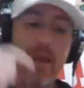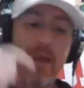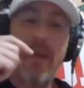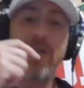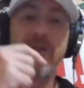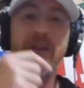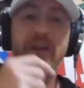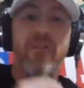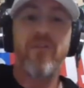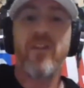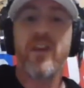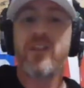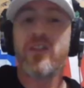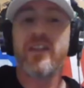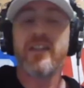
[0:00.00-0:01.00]
better in
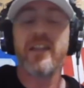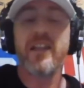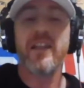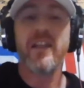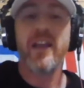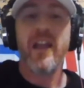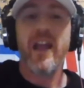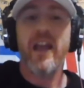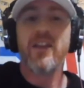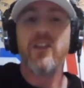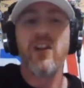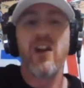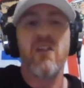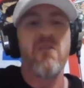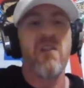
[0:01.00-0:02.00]
efficiency. And you
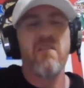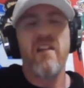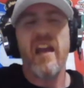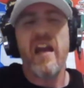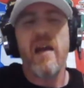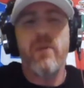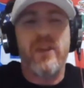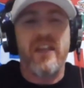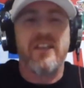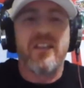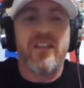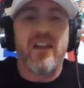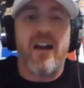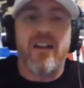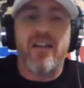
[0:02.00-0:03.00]
go, yeah, but they
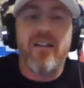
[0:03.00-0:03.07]
suck.